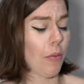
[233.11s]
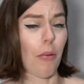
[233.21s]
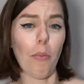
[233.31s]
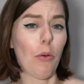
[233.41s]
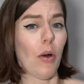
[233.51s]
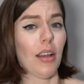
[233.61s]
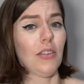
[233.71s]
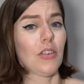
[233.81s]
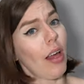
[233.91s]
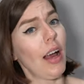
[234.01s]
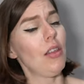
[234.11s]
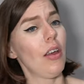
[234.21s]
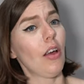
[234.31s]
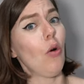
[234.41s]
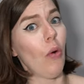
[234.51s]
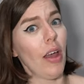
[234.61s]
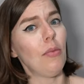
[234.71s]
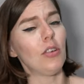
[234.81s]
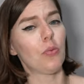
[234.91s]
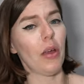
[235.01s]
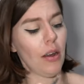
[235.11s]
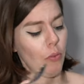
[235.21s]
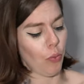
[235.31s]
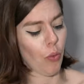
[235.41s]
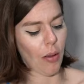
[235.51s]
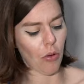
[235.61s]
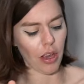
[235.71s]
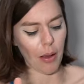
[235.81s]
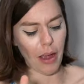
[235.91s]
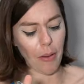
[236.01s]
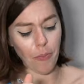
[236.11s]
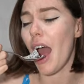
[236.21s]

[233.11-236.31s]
The purple ones, I think, are way more sweet and way more yummy.